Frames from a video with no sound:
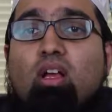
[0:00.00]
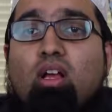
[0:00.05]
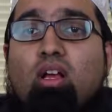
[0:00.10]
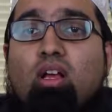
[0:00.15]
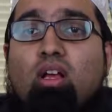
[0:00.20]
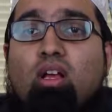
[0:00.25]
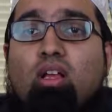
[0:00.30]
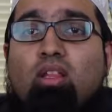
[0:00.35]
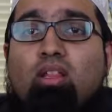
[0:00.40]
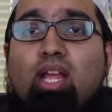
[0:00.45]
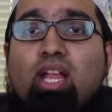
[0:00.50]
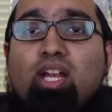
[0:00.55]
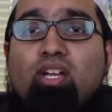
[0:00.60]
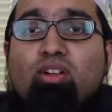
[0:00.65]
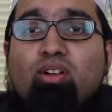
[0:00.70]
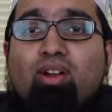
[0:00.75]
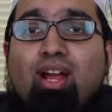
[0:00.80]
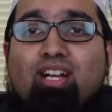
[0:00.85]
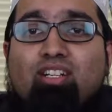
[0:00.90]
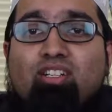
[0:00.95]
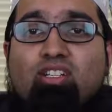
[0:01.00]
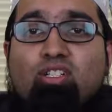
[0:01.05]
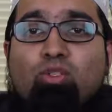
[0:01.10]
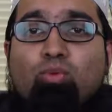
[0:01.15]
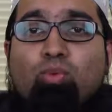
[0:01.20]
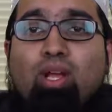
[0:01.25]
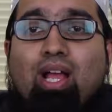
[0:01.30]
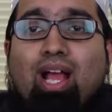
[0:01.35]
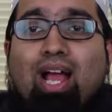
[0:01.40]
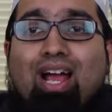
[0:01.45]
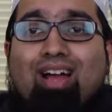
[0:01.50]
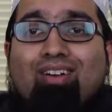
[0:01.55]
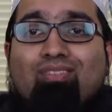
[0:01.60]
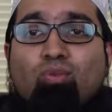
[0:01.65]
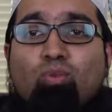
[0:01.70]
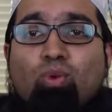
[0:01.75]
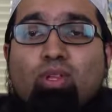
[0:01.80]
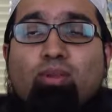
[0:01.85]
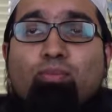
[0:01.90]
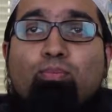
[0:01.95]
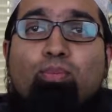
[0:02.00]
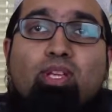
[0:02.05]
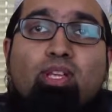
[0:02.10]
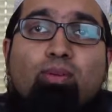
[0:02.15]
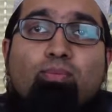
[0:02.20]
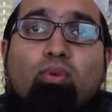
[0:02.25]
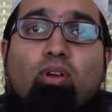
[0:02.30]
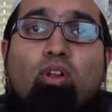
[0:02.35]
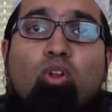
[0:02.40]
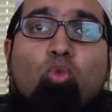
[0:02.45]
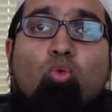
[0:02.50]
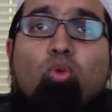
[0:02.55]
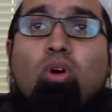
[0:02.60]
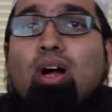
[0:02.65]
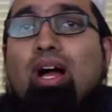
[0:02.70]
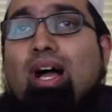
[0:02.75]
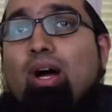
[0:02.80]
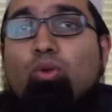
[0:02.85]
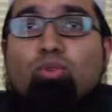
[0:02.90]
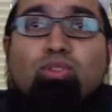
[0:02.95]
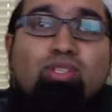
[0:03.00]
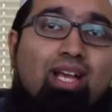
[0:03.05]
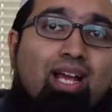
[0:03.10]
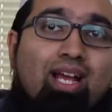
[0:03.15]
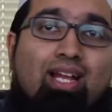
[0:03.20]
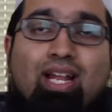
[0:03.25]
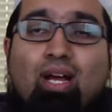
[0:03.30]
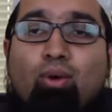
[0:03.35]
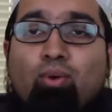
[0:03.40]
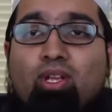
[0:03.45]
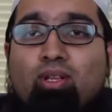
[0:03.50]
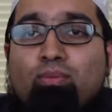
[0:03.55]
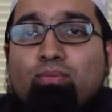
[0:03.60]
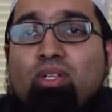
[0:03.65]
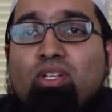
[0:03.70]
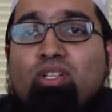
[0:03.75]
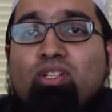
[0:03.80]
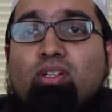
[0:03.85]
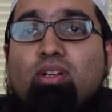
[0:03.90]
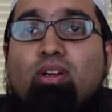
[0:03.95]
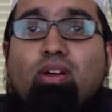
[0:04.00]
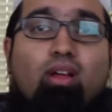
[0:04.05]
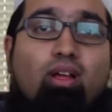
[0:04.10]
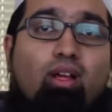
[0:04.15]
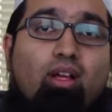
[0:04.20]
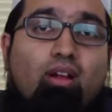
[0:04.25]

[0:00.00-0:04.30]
the interactions we have with people who are outside our immediate